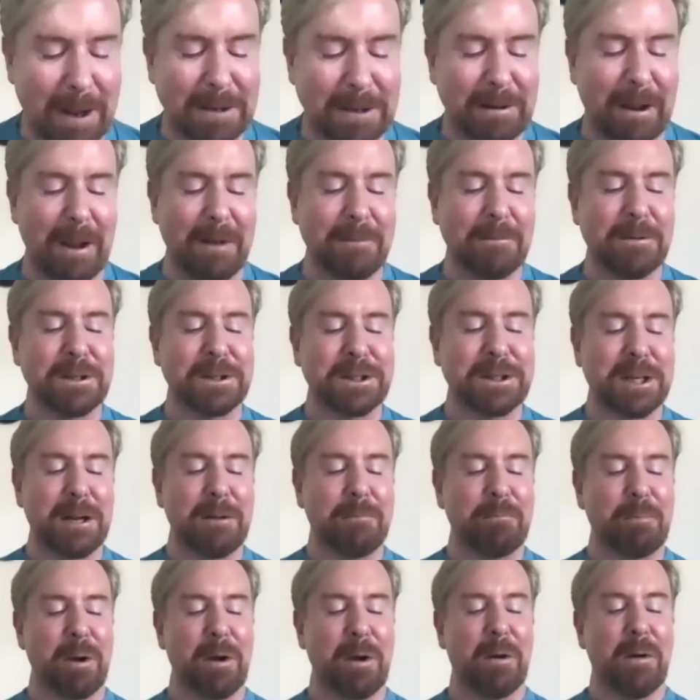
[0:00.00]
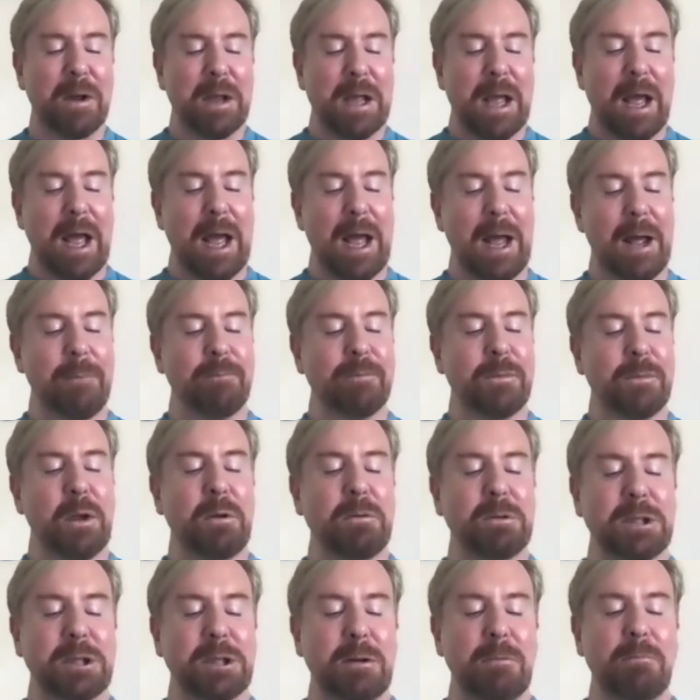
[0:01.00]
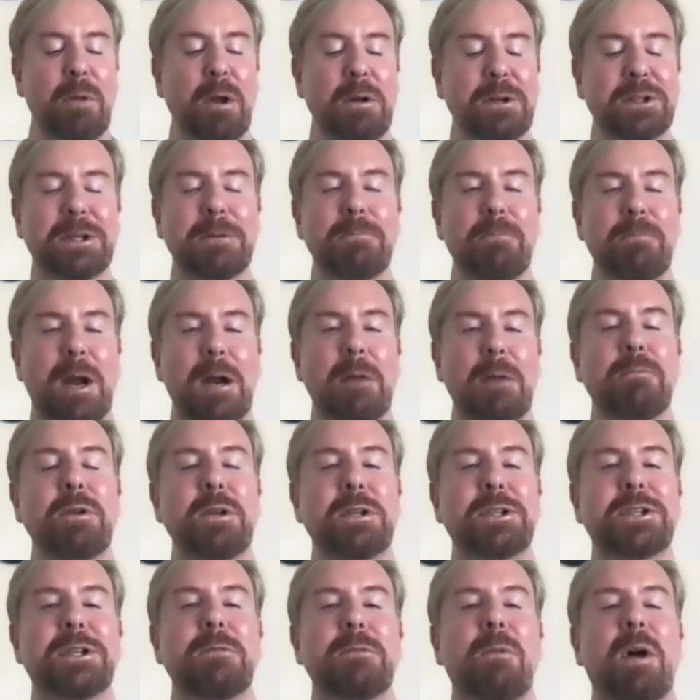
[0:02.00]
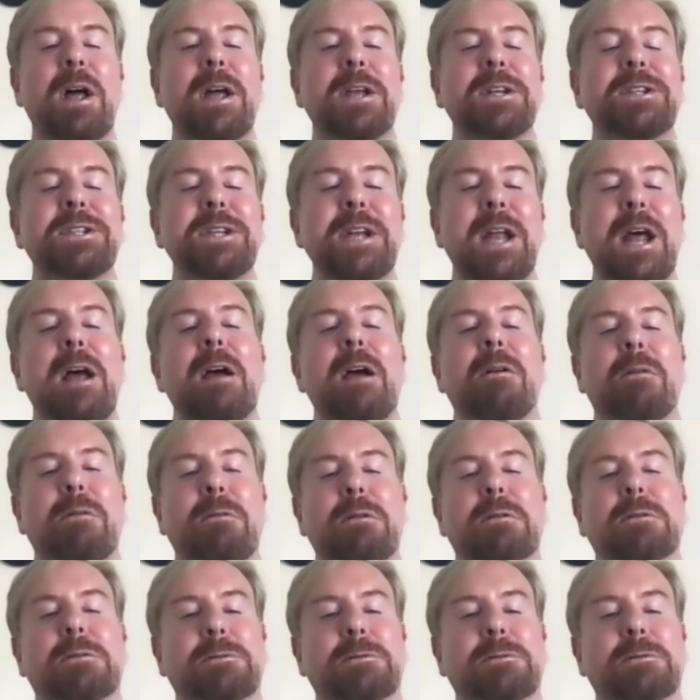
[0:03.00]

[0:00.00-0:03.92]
and Lucia Ball. Who do you most admire music-wise now?